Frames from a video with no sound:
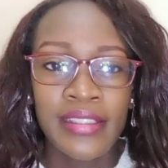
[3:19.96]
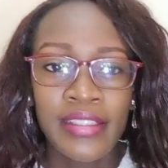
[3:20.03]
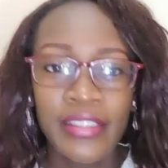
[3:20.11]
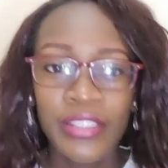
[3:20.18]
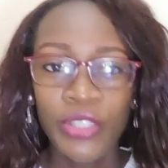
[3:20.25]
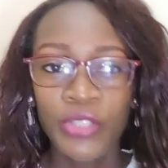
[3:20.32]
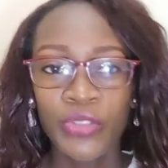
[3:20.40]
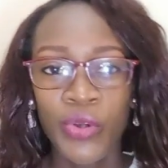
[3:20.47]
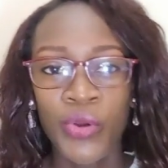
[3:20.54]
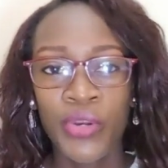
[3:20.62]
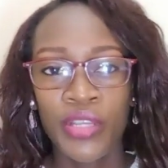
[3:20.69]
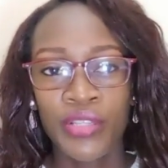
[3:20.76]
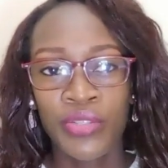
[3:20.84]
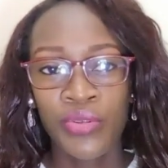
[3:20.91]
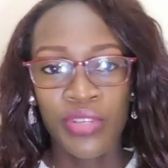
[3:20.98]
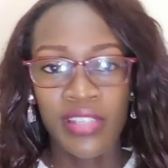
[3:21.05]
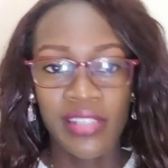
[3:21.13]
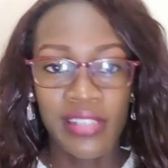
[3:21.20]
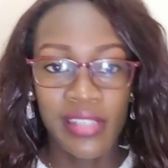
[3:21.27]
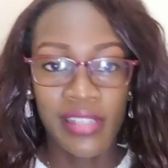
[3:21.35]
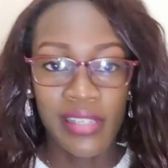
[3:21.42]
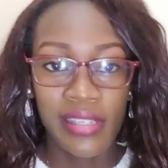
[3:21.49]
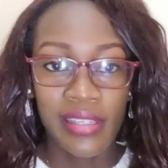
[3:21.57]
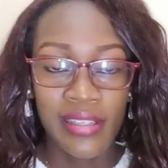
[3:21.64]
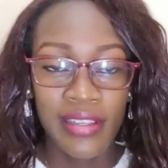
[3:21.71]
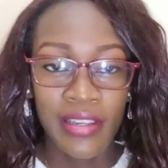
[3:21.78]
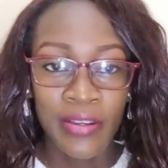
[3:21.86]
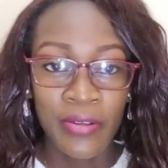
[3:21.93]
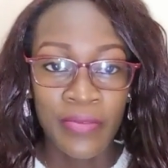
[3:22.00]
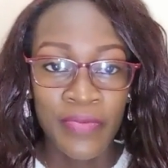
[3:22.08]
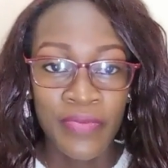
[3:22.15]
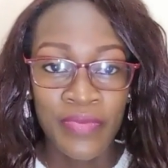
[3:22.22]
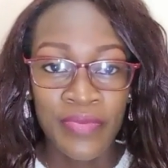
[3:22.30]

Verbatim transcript: is not always so easy you know